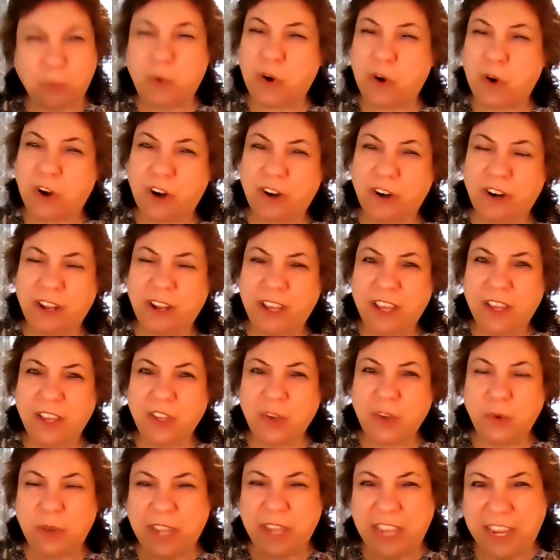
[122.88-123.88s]
word,
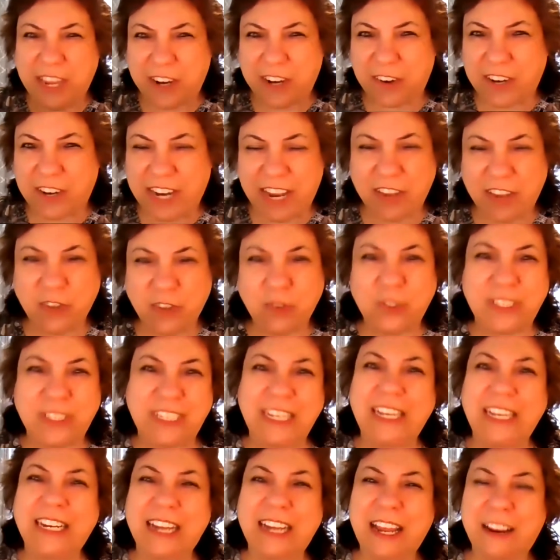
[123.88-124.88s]
you hear it and you
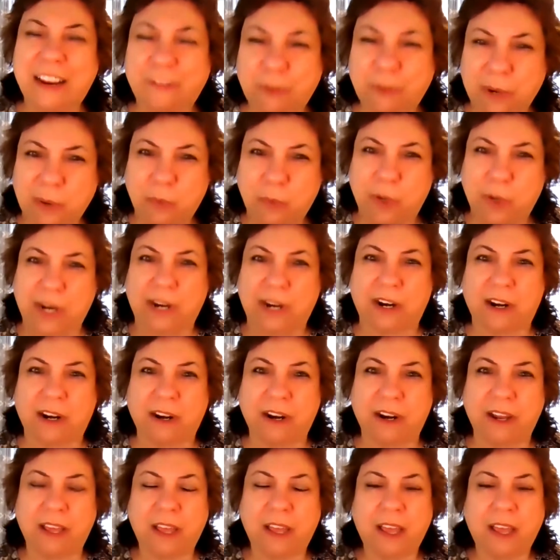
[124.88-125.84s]
see it everywhere.